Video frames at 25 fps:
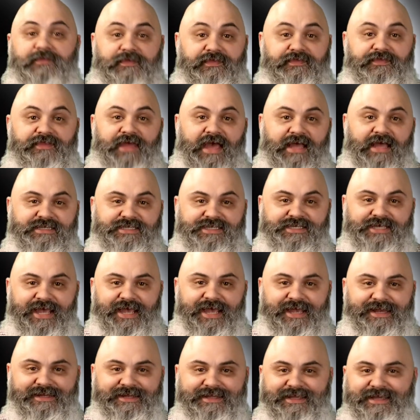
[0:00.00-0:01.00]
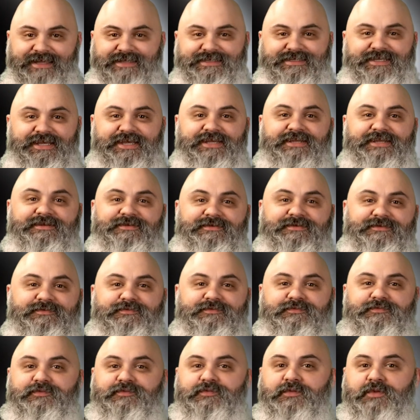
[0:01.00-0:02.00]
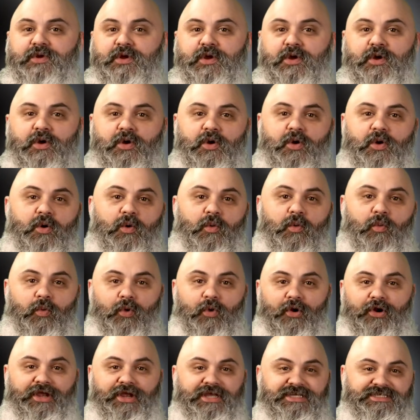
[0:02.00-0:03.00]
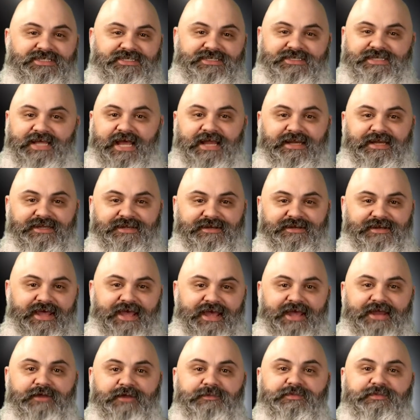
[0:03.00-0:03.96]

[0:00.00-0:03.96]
That said, it didn't work as intended and